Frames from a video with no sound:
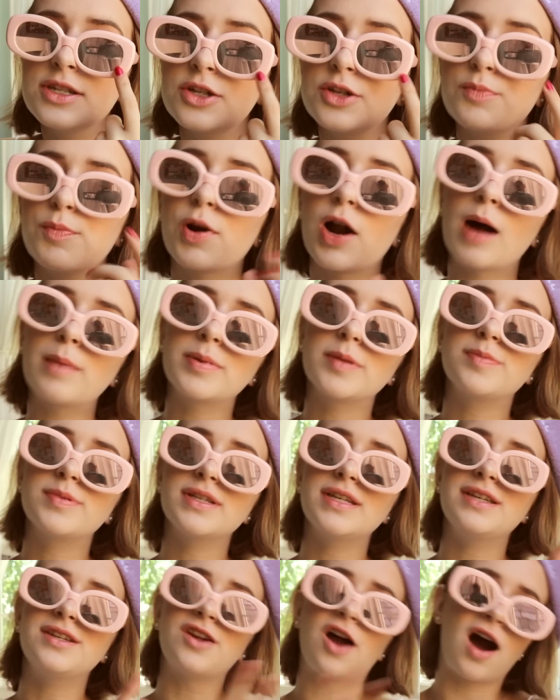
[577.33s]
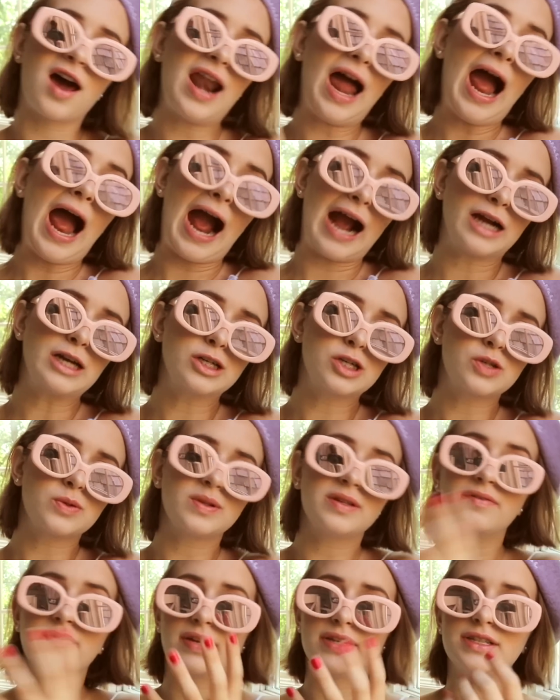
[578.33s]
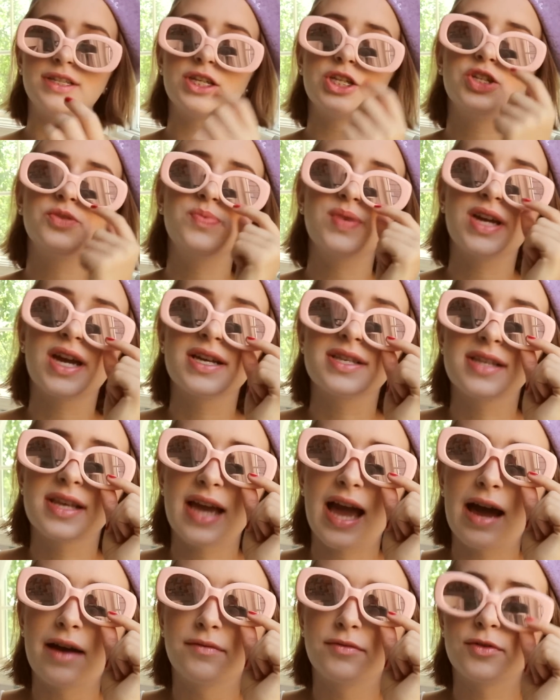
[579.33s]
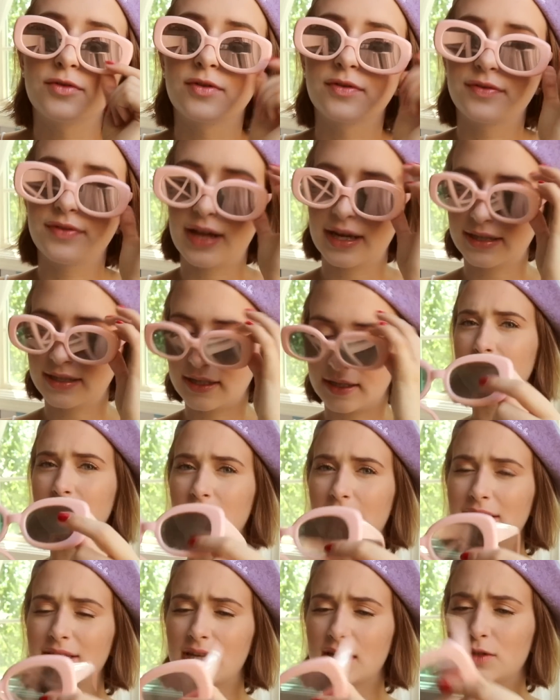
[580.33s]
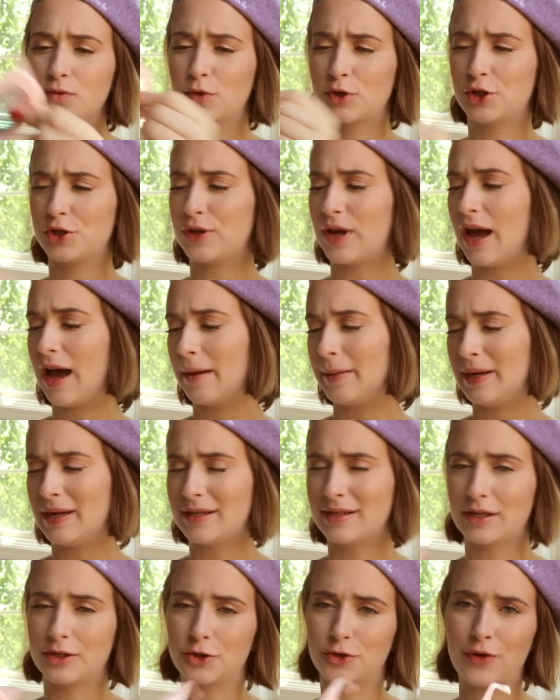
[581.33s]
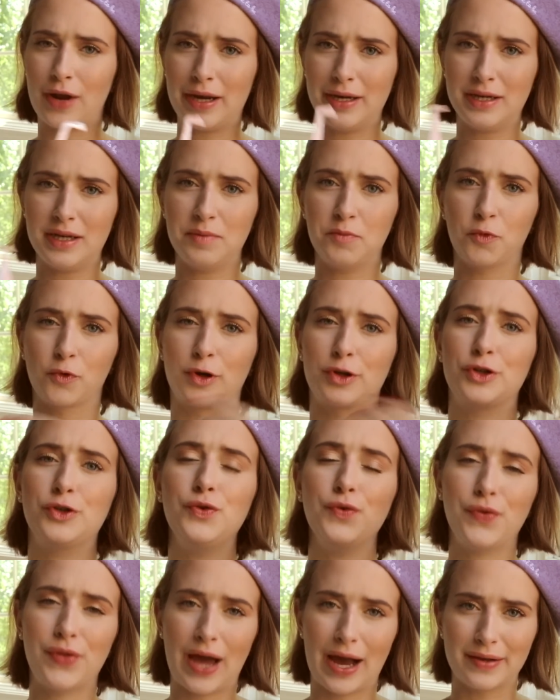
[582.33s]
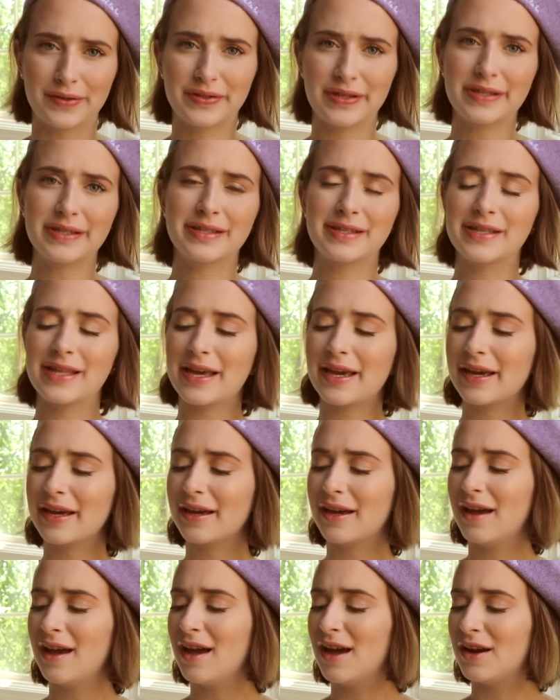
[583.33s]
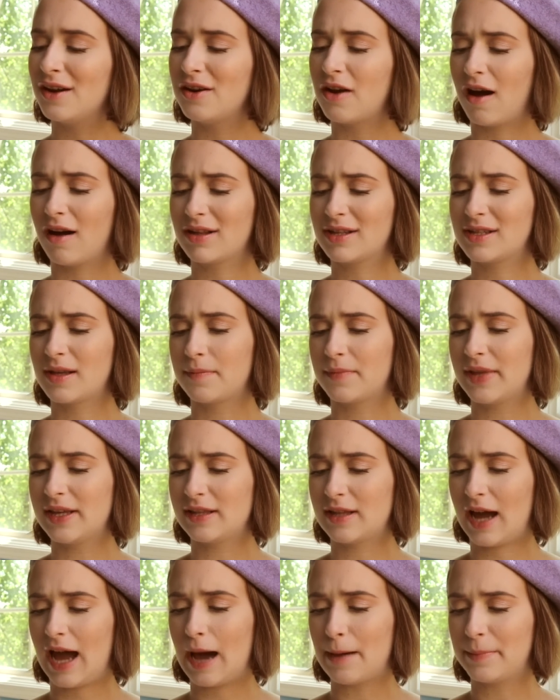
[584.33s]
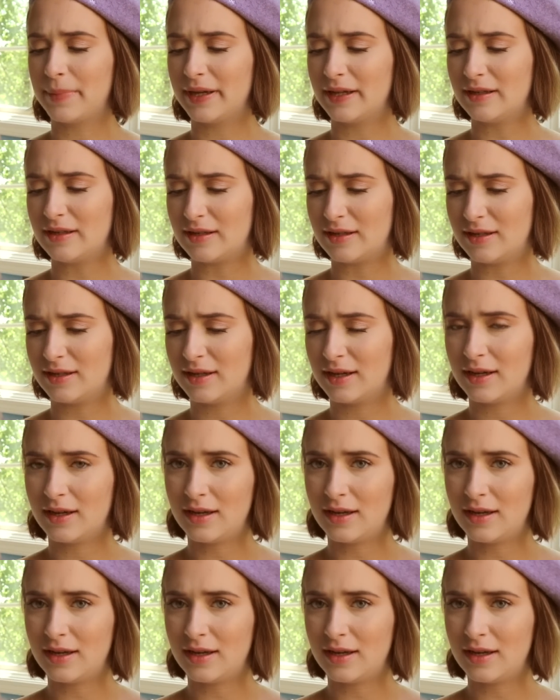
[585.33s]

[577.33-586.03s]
are probably not actually vintage because they have reflective lenses, which I mean is a trendy, more 2000s thing, not something that happened